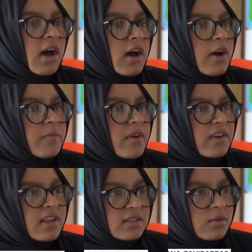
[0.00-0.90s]
I
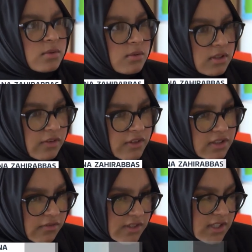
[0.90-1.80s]
think it's also different
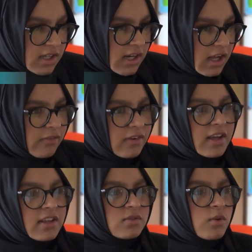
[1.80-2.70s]
to physical health,
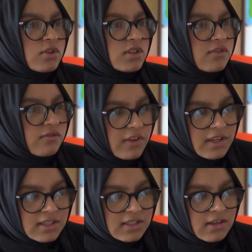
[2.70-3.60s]
like it's not just
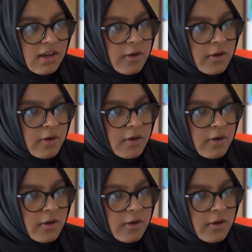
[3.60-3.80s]
fixed.